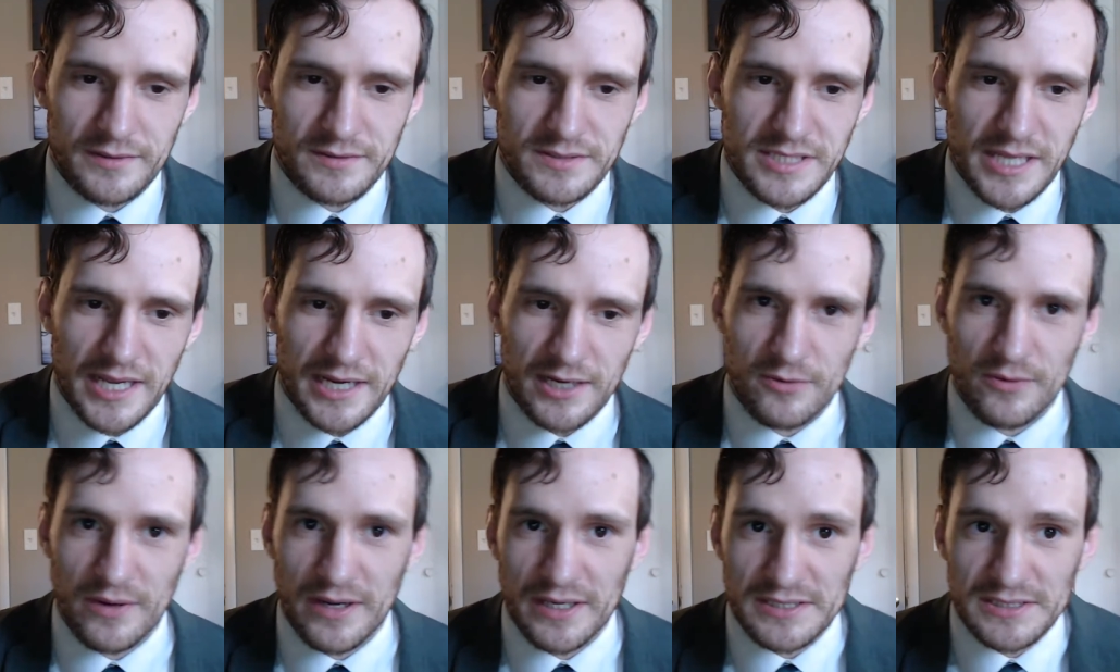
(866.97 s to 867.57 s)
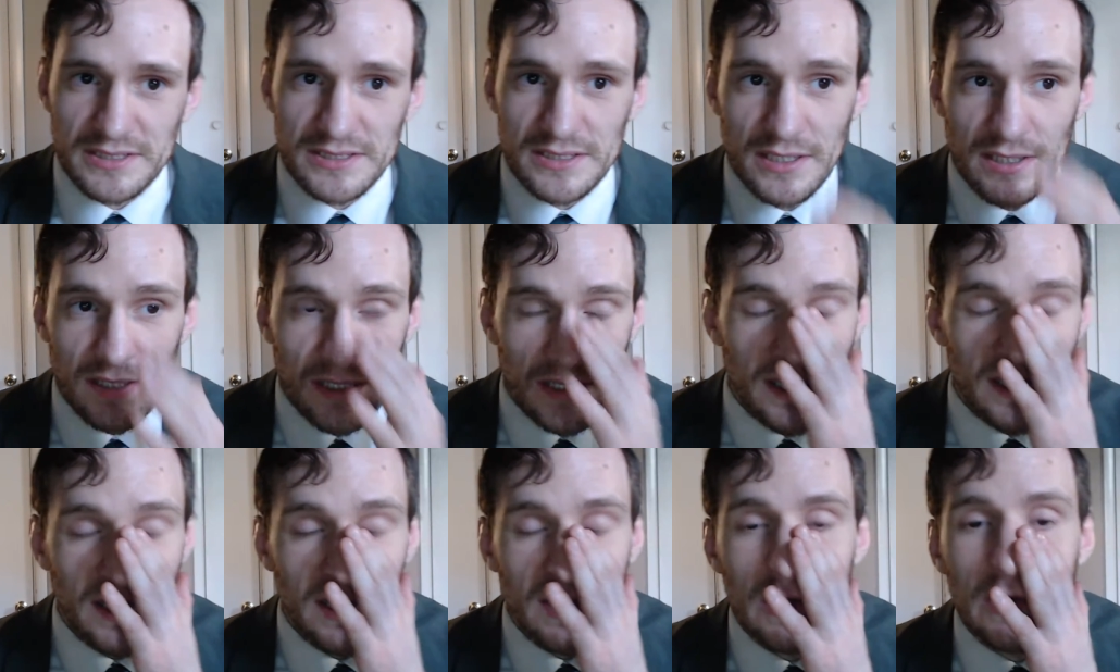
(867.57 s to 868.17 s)
tech waste.
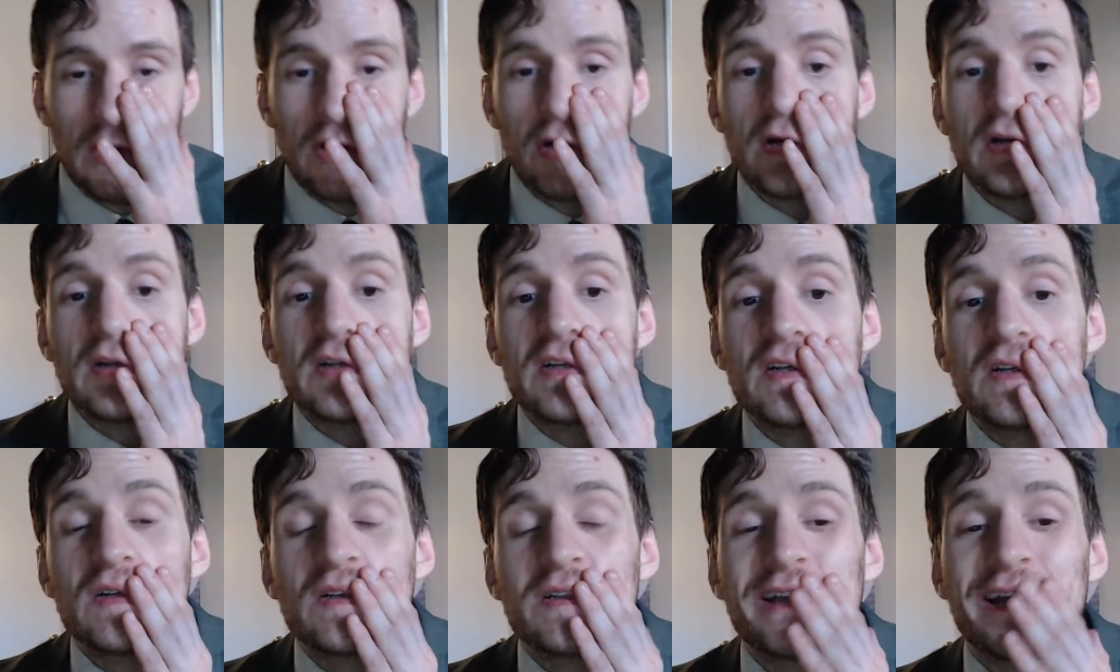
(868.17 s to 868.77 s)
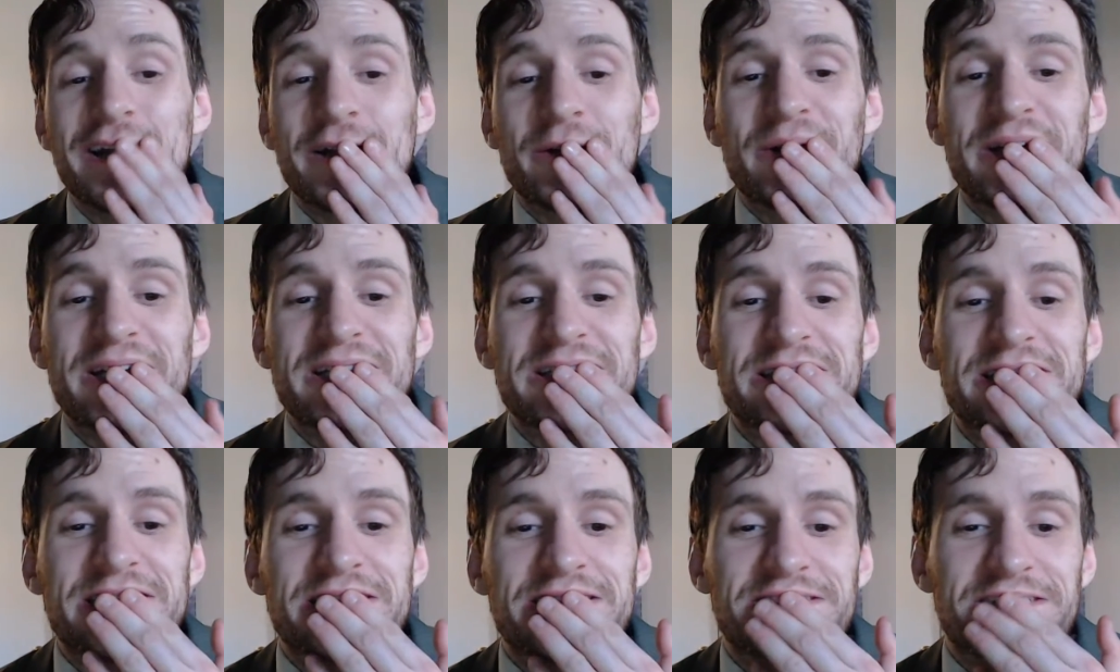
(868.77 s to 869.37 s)
Tech
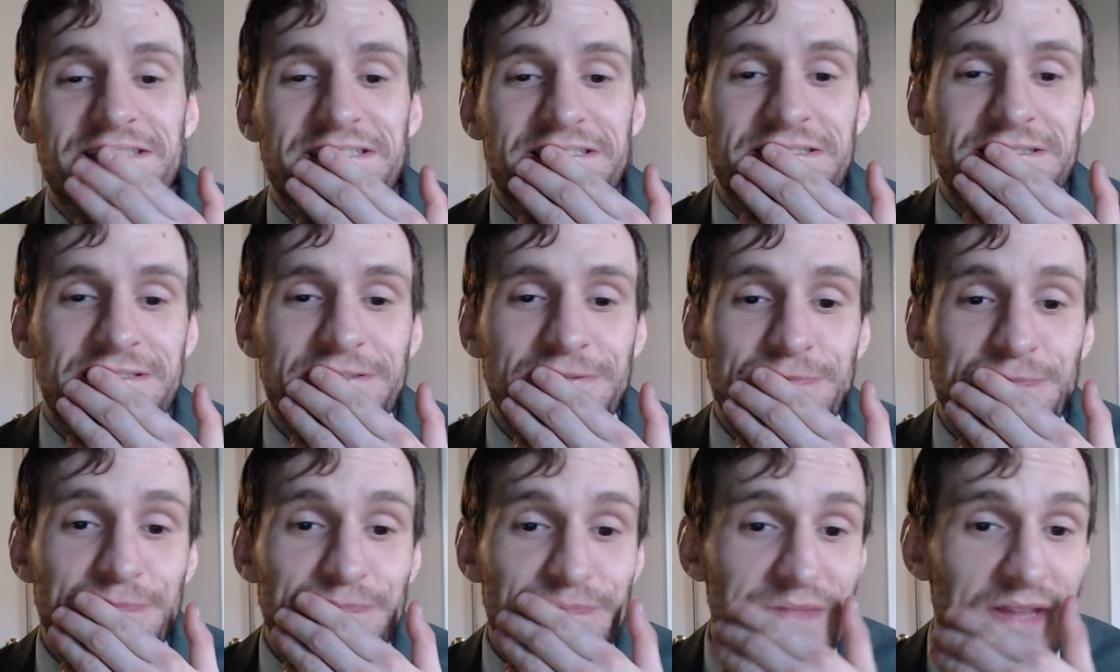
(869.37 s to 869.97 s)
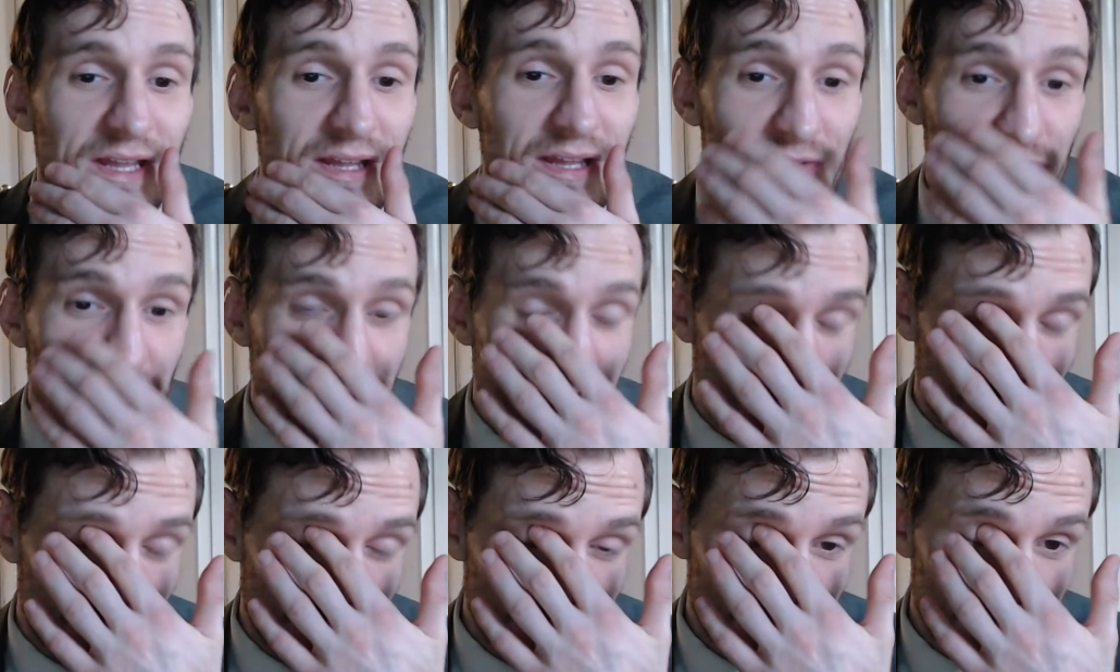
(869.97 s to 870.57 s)
waste
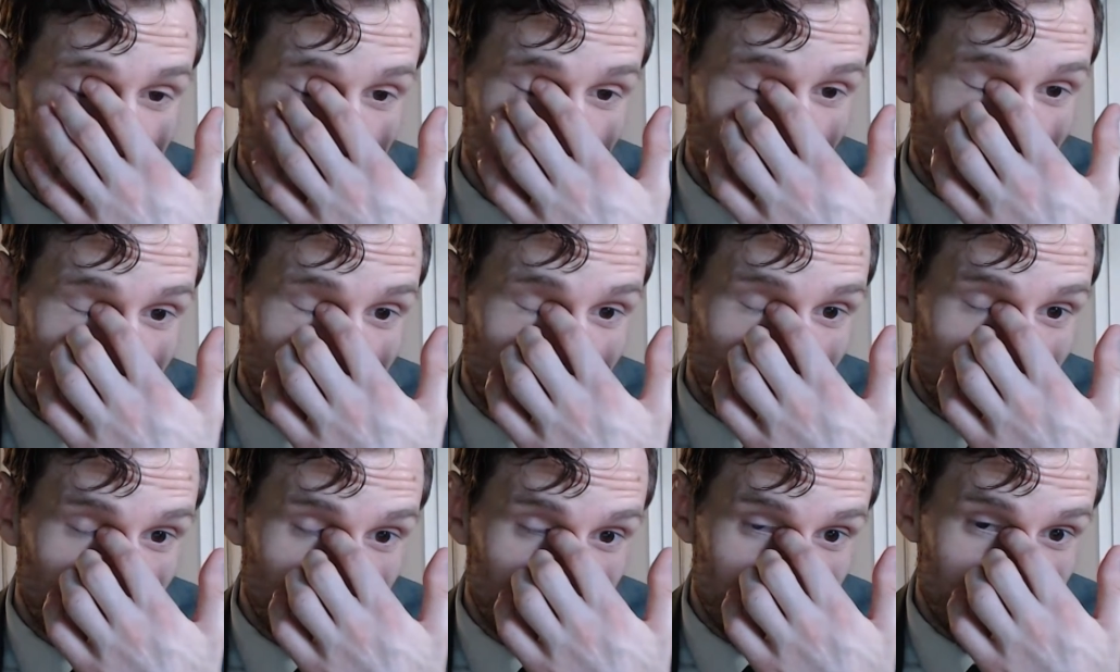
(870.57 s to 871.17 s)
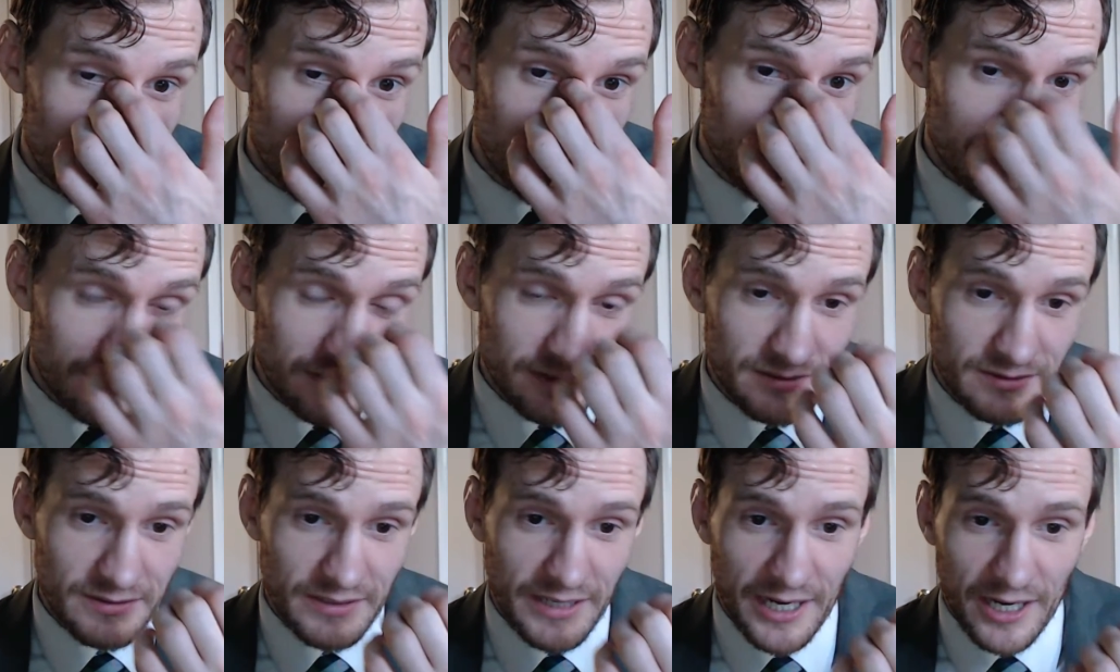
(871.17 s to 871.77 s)
is one of those
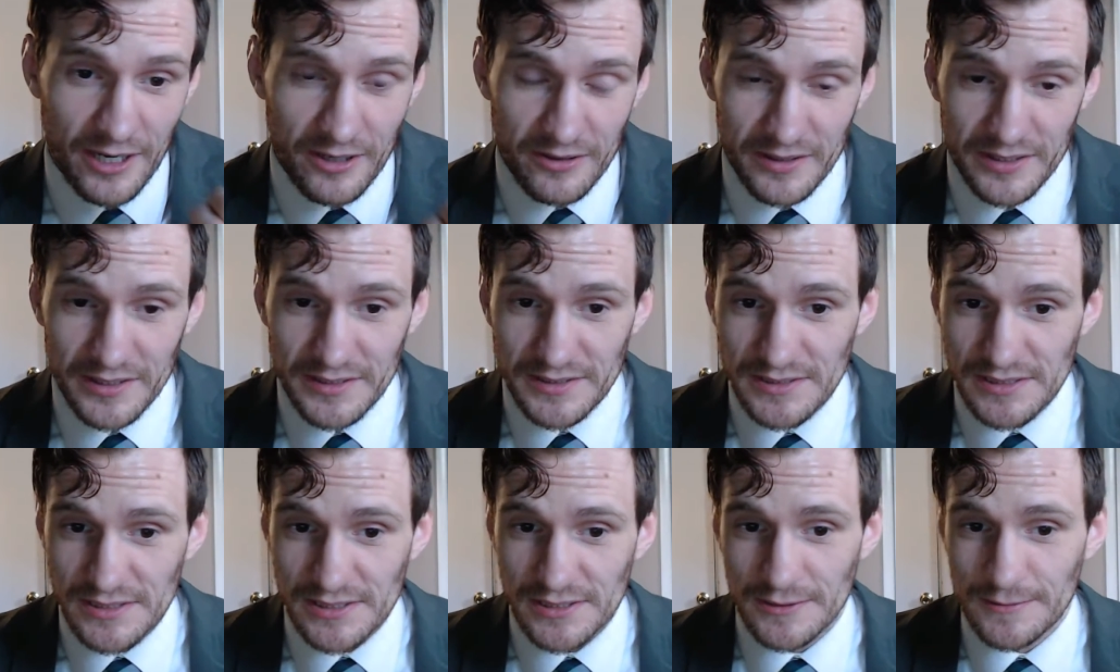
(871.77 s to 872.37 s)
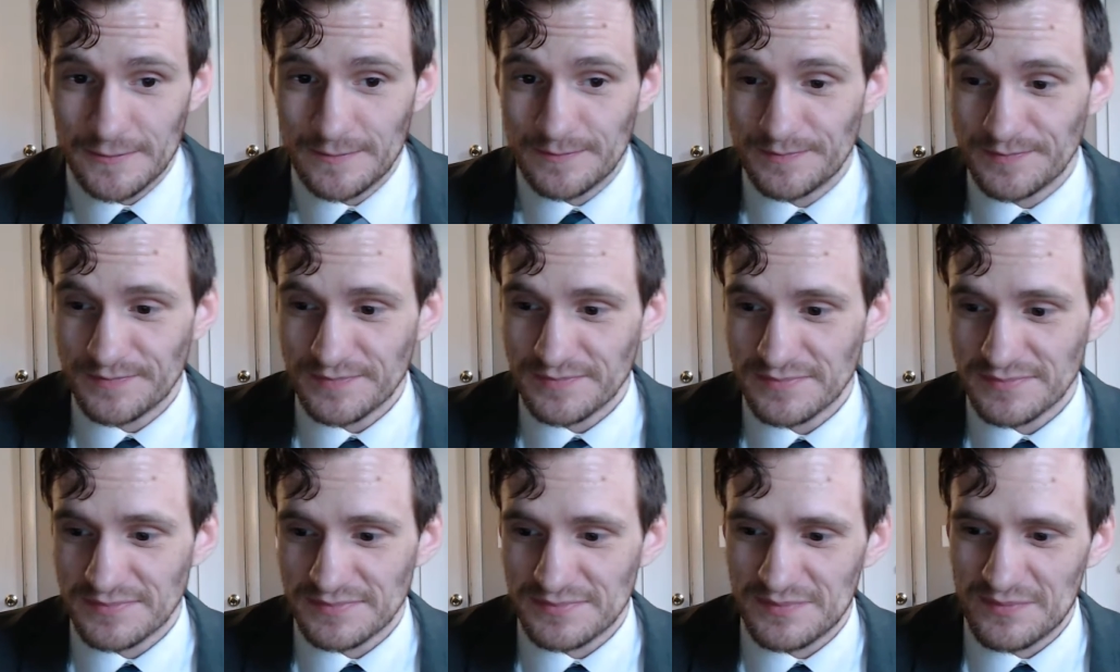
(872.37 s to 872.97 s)
areas.
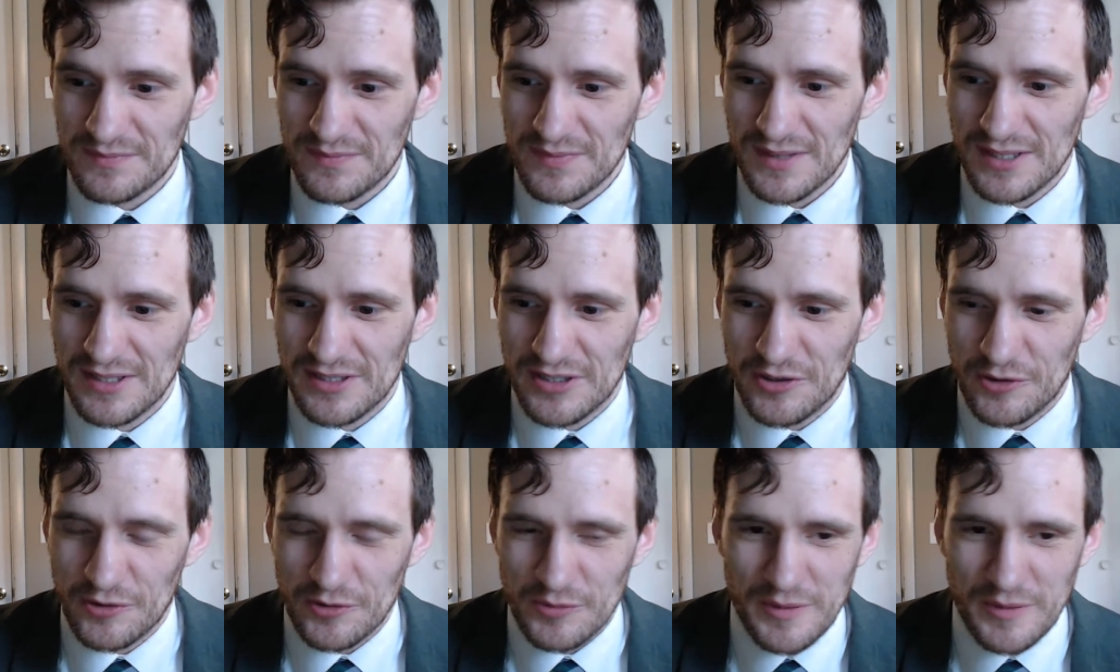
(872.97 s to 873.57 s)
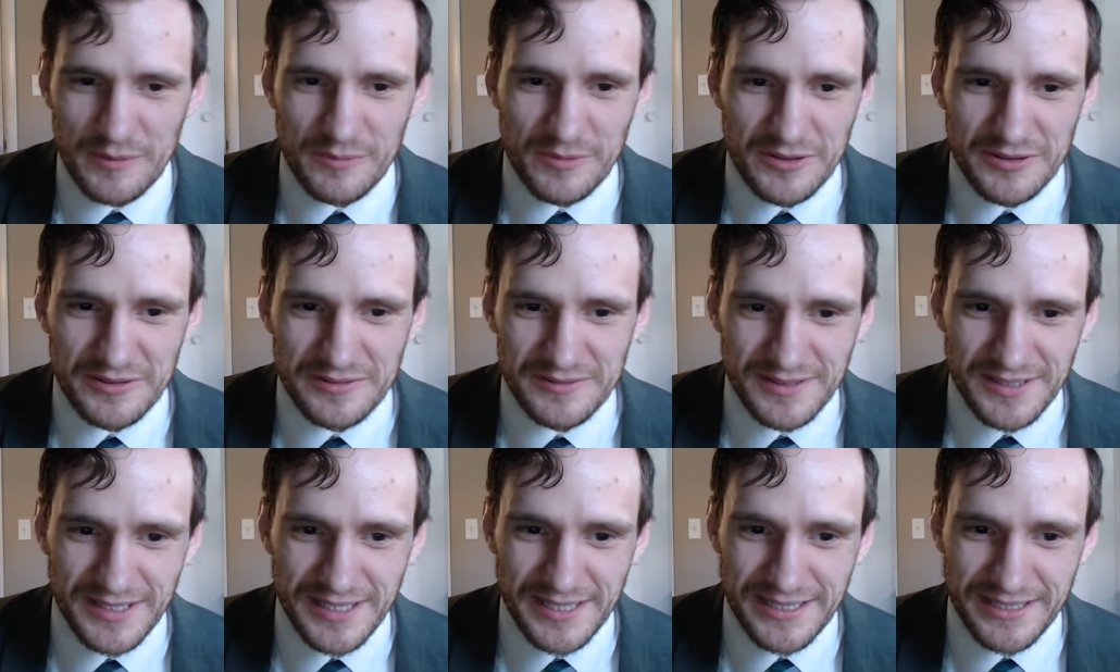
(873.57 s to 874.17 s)
You remember
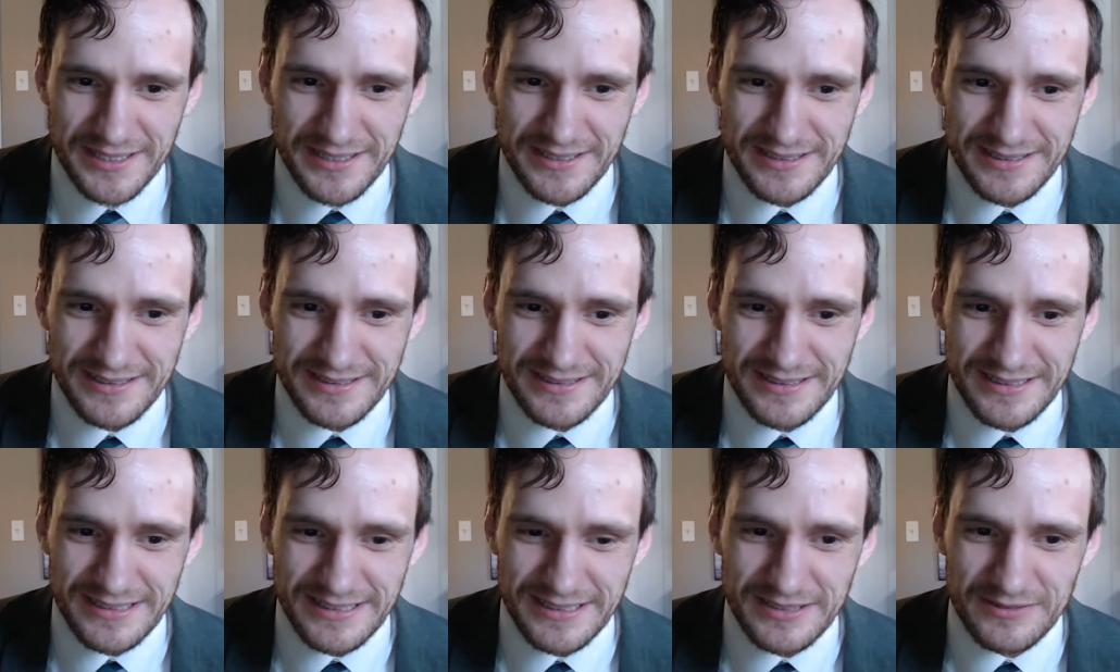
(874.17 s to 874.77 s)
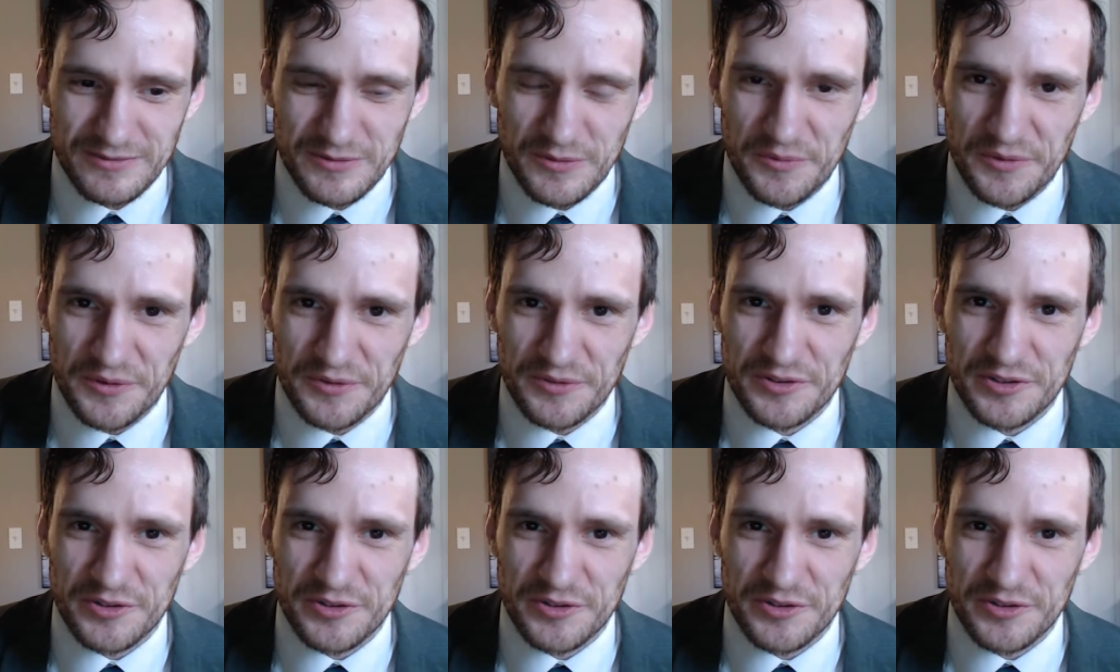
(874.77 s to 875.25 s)
when we